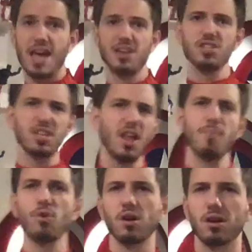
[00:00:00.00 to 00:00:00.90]
and just a
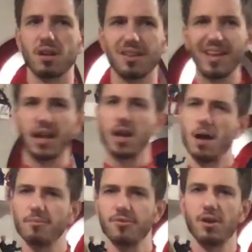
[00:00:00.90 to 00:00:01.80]
lot more like
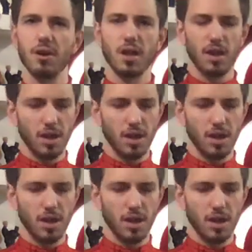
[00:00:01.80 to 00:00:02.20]
comfort